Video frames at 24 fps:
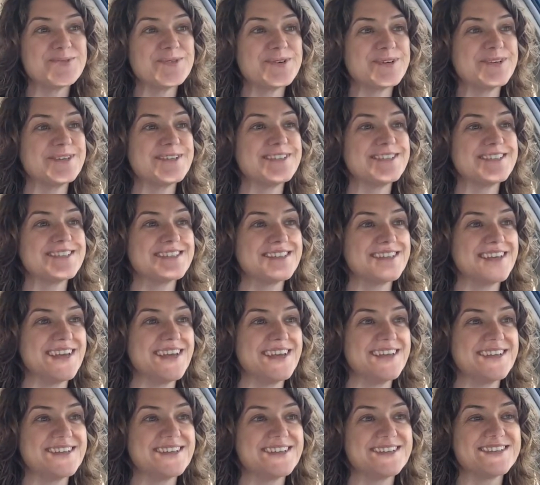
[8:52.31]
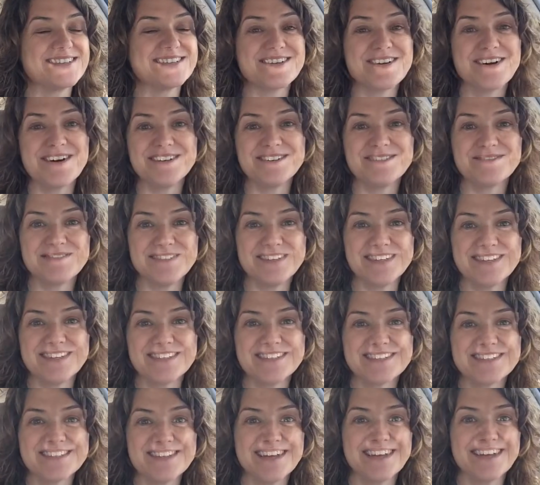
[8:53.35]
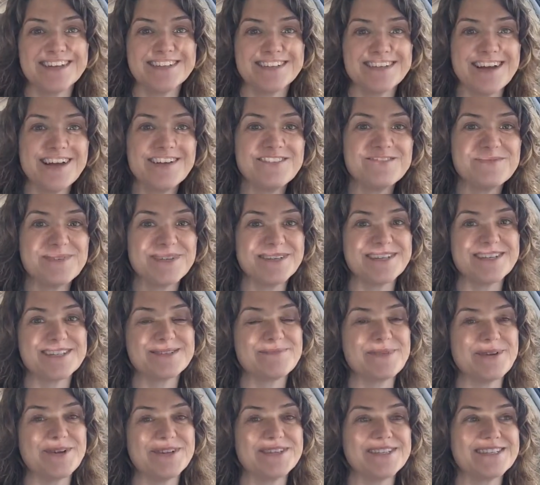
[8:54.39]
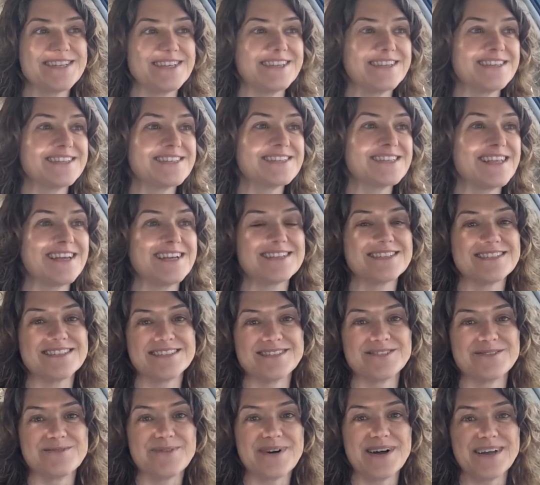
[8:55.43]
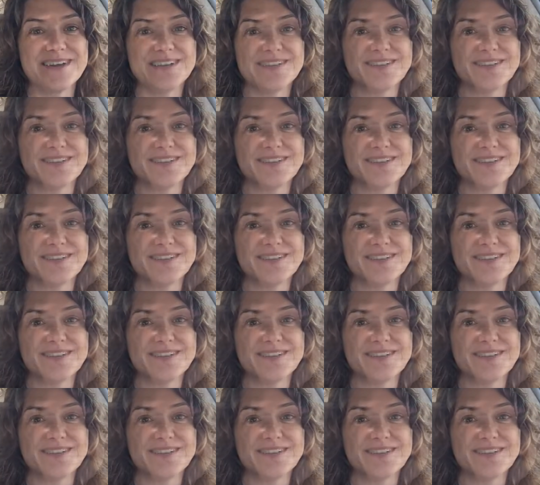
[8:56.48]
world and the kind of things that I've been experiencing this last little while.